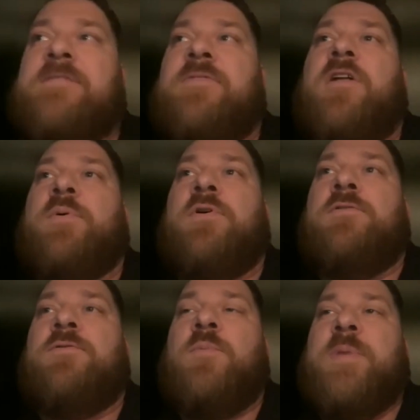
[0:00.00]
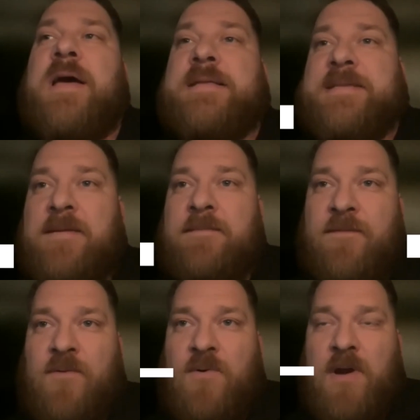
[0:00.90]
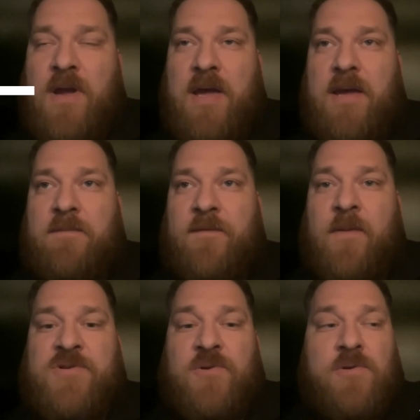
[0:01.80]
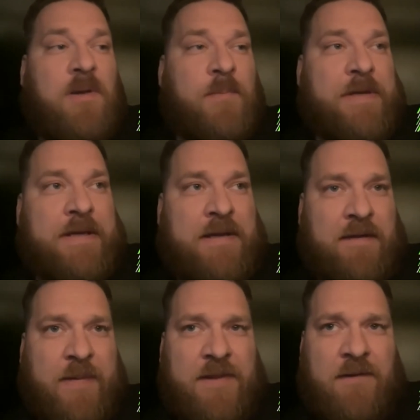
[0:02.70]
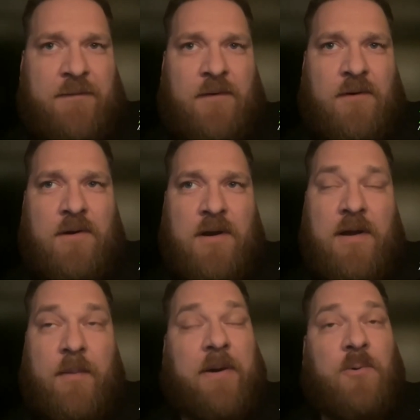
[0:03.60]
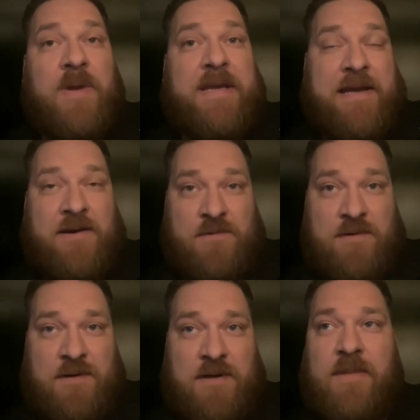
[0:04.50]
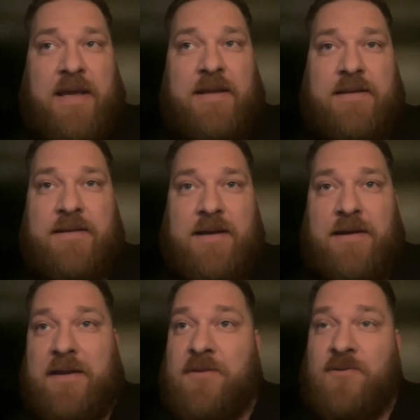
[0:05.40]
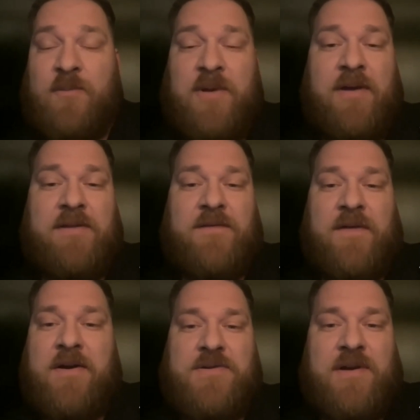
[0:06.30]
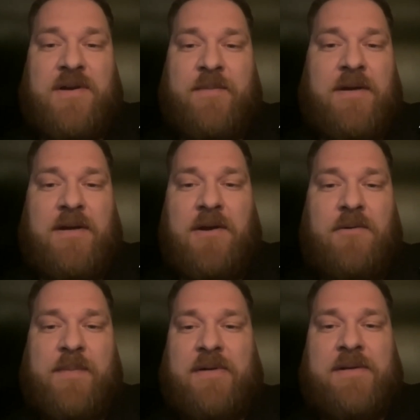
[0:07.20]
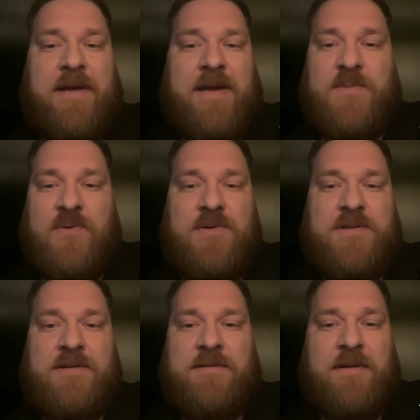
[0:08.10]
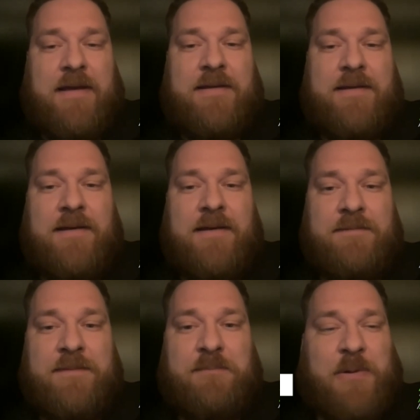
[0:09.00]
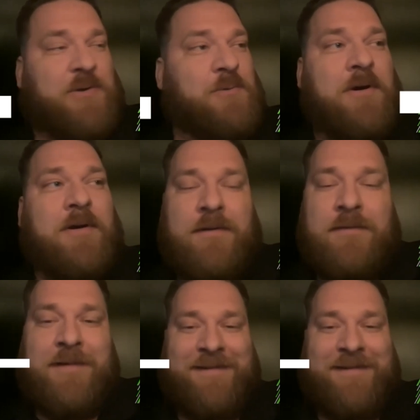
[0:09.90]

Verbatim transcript: developer for BI team for a pharmaceutical company. I've been there for about a week now, and uh, they threw me right in the fire. So I'm uh, already building dashboards and and uh, put to work.